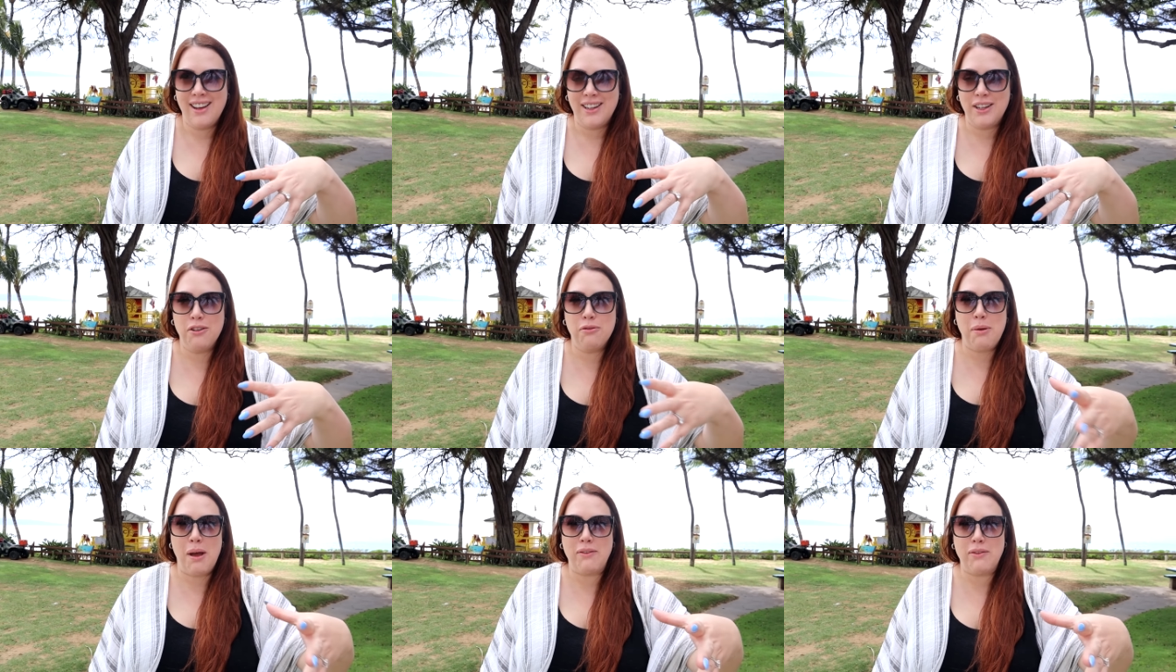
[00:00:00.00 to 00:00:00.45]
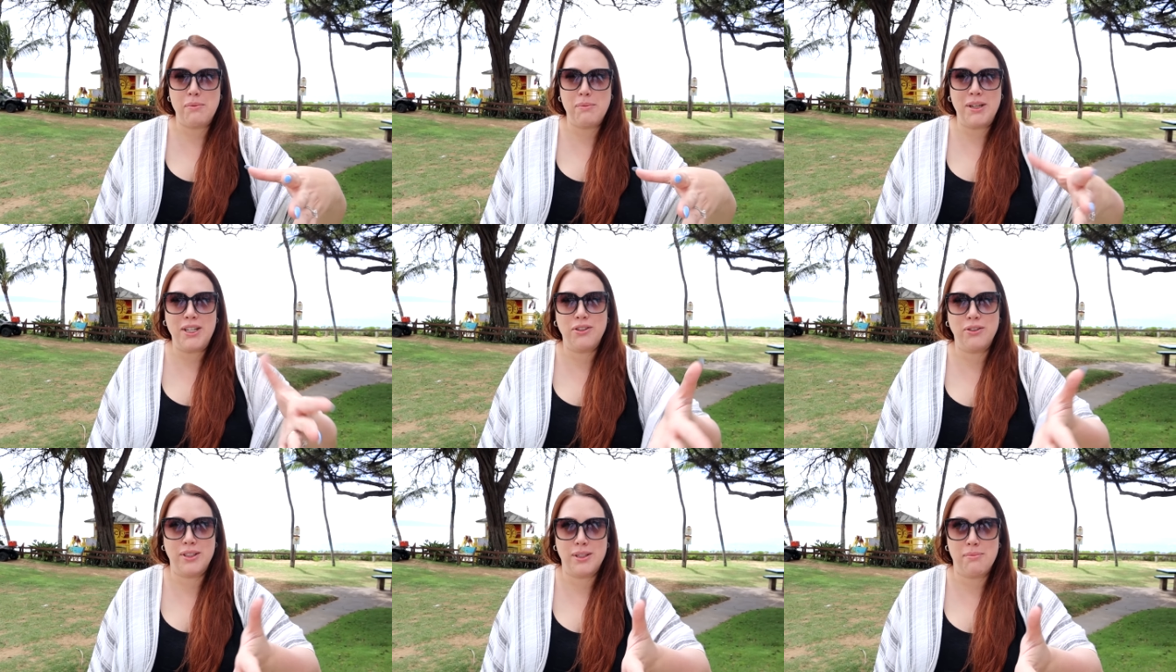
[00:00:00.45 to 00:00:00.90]
You haven't
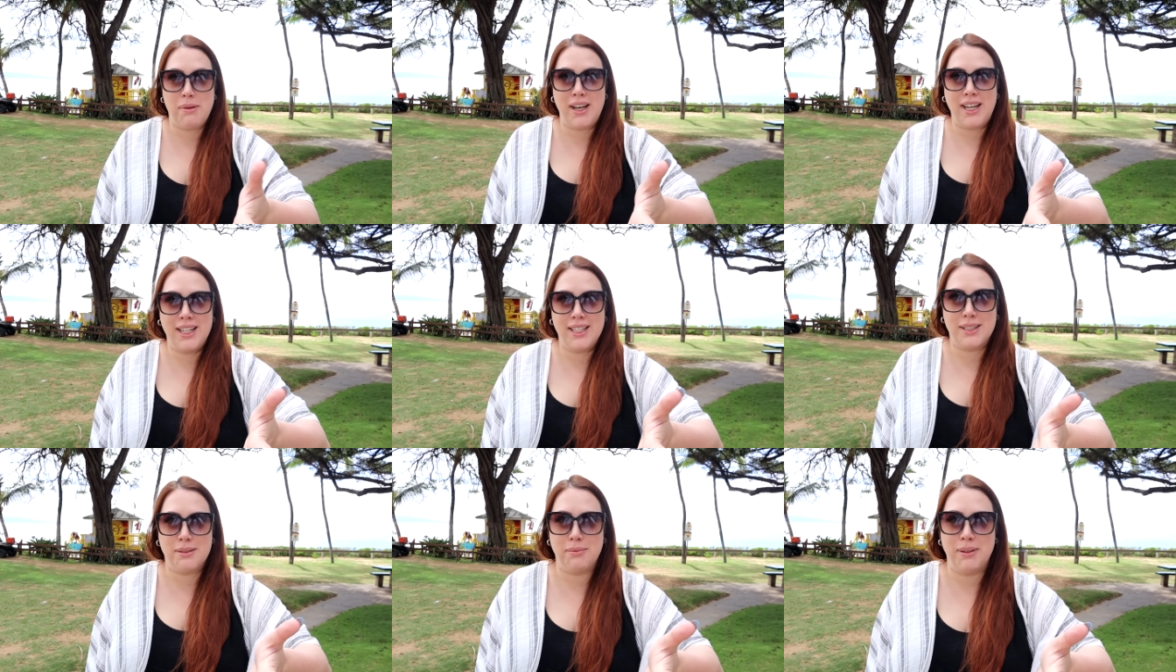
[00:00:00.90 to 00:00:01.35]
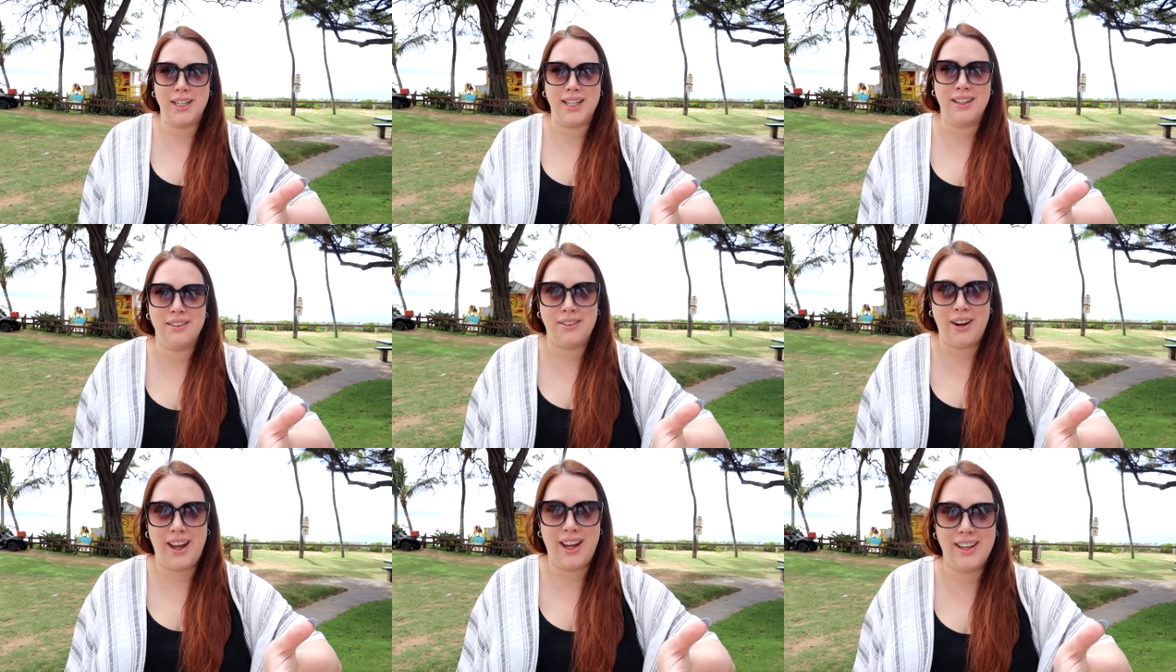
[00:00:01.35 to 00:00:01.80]
been to as many as
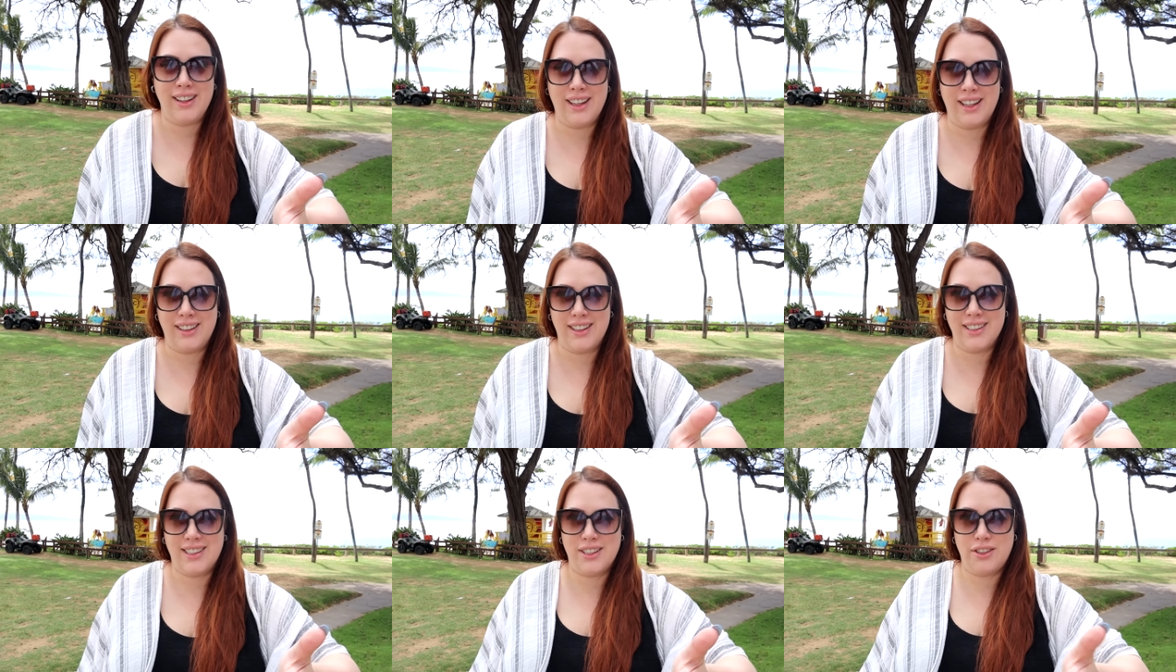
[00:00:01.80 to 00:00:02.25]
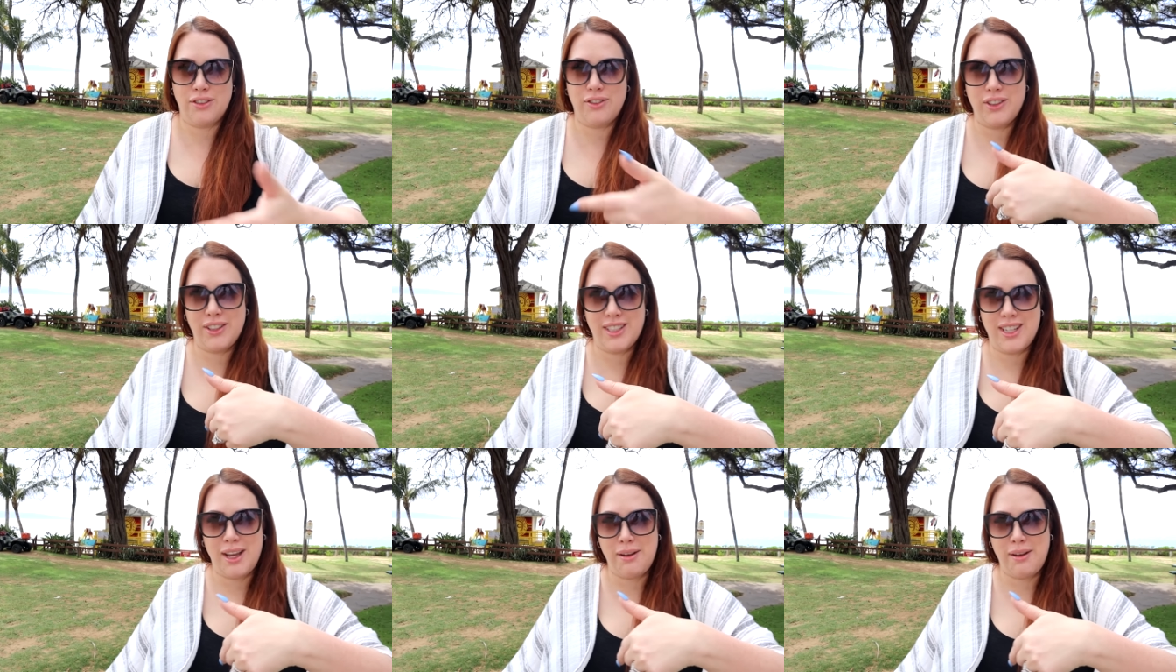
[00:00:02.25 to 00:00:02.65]
me, right? Like this is your first